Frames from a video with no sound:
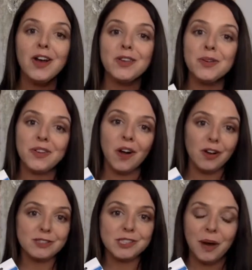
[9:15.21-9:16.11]
You can
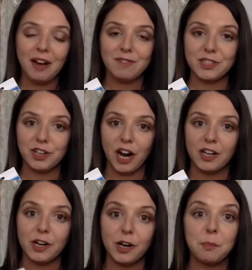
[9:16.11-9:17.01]
also have the
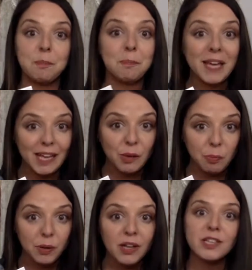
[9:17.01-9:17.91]
tracker
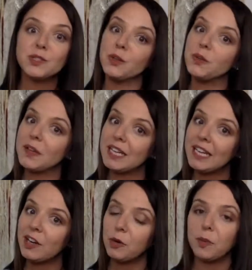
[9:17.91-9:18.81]
beep so you can
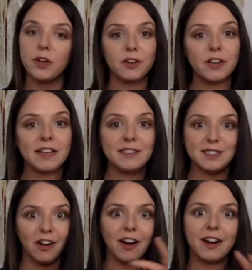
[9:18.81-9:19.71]
hear where your keys
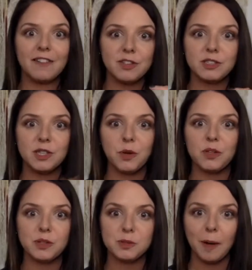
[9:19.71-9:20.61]
are if they're somewhere
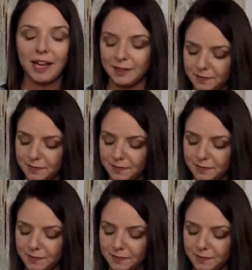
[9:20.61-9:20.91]
close by.